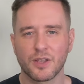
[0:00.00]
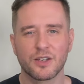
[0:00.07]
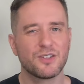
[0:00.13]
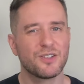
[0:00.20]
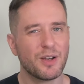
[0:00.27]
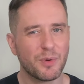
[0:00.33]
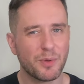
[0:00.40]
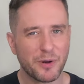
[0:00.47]

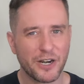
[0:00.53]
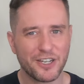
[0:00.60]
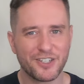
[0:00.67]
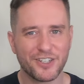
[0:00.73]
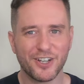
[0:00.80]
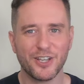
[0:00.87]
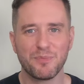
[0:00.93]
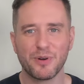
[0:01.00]
Some are pretty
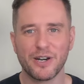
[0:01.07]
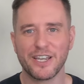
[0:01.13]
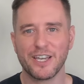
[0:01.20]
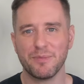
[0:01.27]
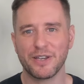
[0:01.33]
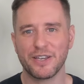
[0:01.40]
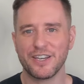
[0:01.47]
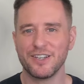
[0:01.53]
silly, pretty
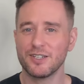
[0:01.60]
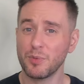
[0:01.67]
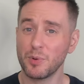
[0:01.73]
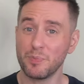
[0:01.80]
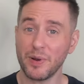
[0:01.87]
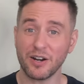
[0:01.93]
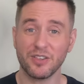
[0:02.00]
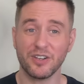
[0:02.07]
gimmicky, some are
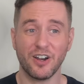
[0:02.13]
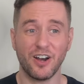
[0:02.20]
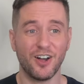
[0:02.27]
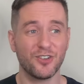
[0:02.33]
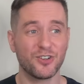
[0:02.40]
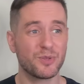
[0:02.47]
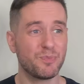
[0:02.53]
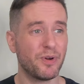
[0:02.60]
better than
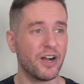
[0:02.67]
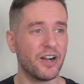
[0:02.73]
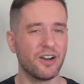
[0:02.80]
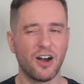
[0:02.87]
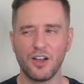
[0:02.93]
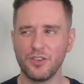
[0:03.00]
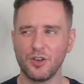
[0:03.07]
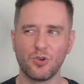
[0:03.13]
others, but
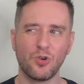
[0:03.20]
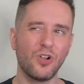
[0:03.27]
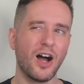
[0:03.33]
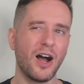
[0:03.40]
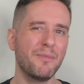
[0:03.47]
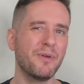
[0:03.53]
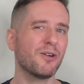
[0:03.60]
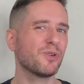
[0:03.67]
on the whole,
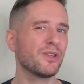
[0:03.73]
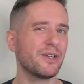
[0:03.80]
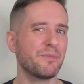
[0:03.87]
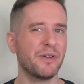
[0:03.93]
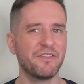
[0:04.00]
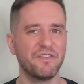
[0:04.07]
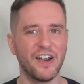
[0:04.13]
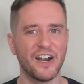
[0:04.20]
I'm not really a
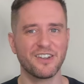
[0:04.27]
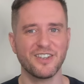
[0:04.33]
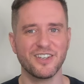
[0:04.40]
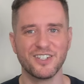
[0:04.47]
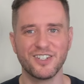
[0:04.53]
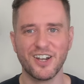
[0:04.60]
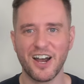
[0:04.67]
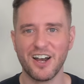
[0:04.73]
big fan of this
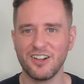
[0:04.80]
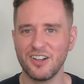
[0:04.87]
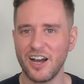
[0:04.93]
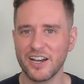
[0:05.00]
style.